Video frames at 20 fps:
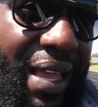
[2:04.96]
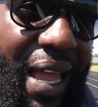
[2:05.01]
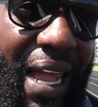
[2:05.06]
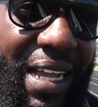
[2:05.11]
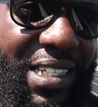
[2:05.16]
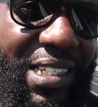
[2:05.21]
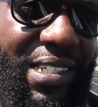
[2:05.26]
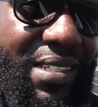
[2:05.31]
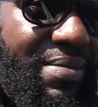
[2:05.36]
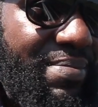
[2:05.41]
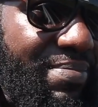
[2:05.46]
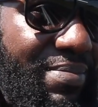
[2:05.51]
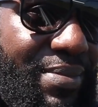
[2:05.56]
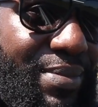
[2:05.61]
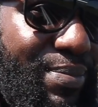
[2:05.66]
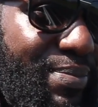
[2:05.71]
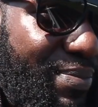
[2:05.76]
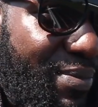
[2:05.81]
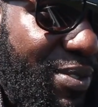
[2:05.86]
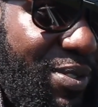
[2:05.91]
just
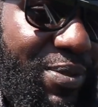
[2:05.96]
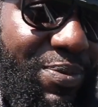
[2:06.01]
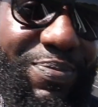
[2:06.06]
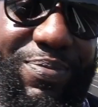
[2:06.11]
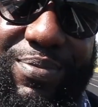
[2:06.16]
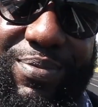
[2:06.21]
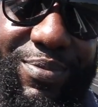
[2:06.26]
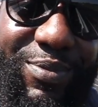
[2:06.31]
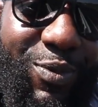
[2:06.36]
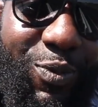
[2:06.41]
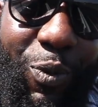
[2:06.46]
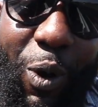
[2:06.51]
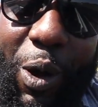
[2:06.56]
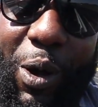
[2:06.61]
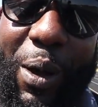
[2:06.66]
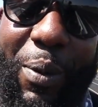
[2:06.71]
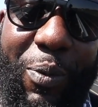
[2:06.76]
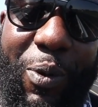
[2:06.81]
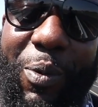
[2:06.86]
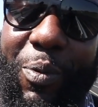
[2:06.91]
woke
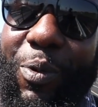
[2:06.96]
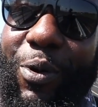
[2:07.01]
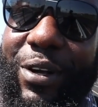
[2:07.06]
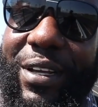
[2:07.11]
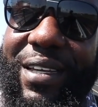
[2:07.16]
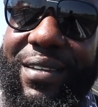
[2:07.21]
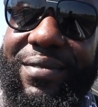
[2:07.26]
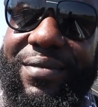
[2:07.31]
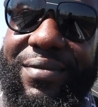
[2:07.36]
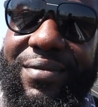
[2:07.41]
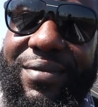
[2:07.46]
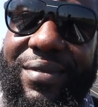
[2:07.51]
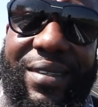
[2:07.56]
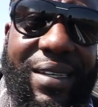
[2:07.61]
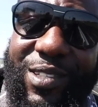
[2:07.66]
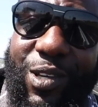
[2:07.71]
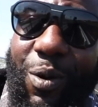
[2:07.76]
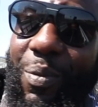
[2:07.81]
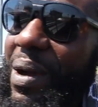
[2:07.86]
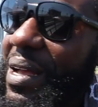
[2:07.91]
up one morning,
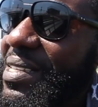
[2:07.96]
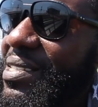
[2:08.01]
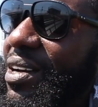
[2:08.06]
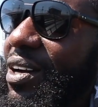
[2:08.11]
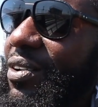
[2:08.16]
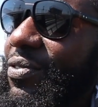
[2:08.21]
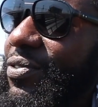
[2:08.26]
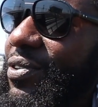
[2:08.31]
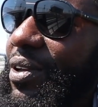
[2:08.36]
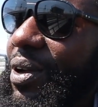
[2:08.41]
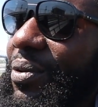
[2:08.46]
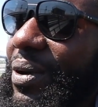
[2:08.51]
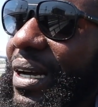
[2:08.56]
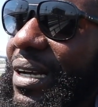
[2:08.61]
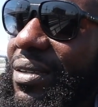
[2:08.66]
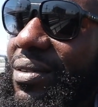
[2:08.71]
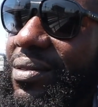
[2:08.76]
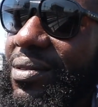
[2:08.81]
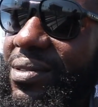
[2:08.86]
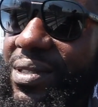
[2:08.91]
told myself, you know what,
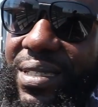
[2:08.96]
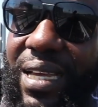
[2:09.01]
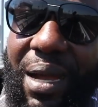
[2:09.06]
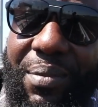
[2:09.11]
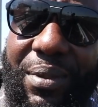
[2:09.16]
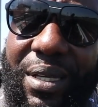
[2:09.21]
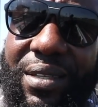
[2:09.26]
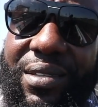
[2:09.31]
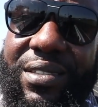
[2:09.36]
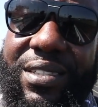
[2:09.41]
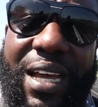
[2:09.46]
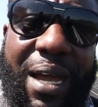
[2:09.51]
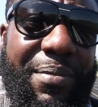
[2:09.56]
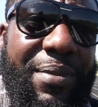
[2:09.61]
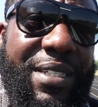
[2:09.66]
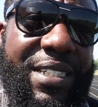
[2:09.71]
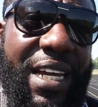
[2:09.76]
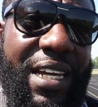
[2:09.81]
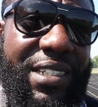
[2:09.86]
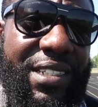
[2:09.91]
it's time
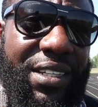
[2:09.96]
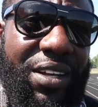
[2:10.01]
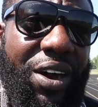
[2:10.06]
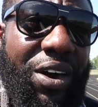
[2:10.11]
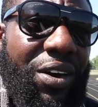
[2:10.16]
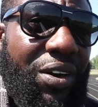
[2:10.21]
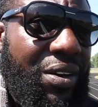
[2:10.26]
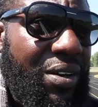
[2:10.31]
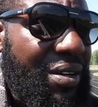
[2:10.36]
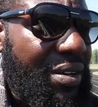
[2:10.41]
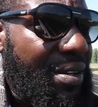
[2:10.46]
to change it all.